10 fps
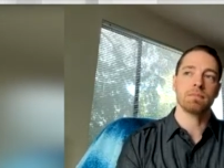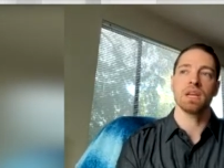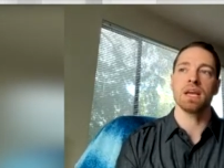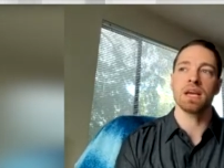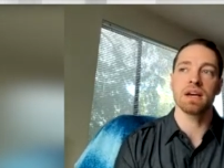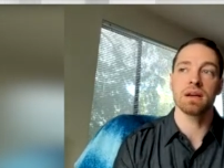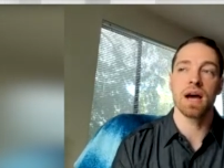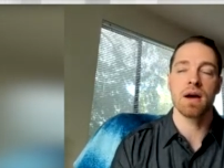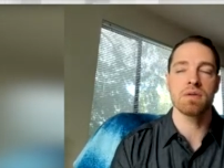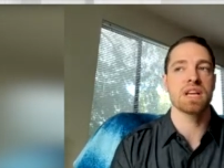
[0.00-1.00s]
And
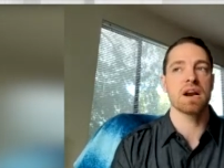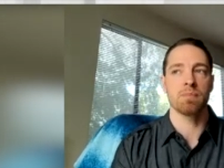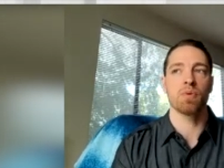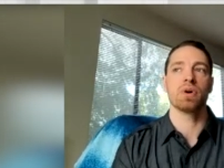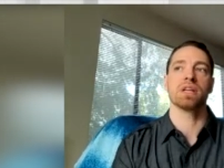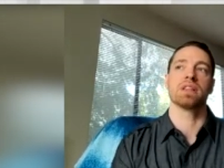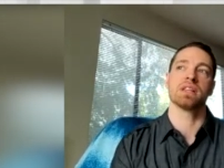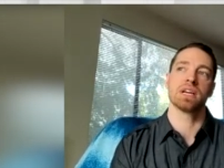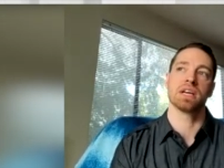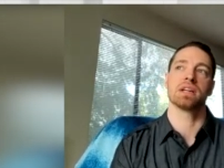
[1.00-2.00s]
I was at a point
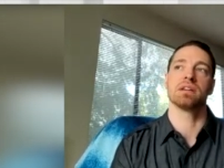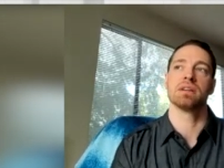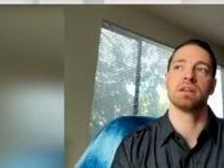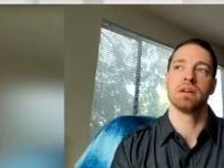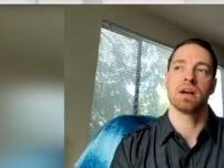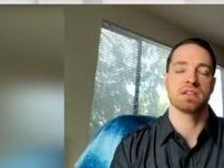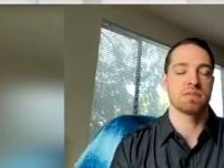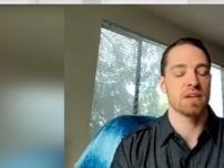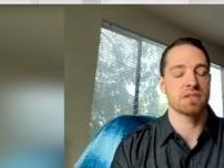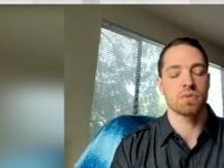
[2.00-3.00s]
then, I was
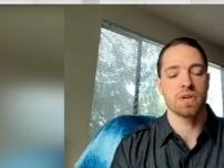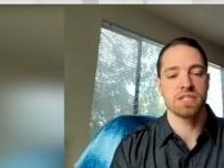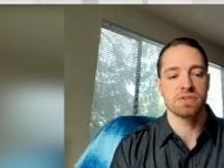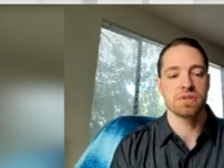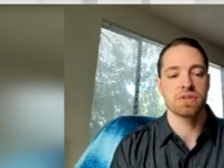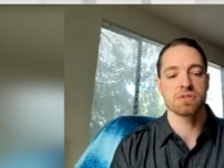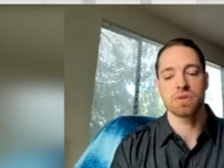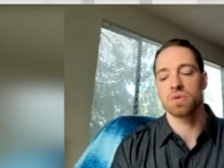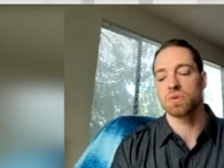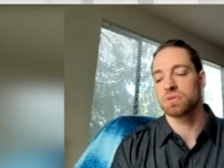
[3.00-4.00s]
about 22 years
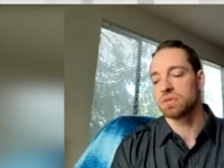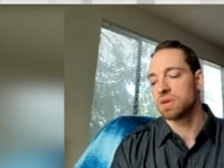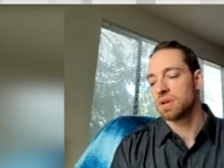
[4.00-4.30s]
old,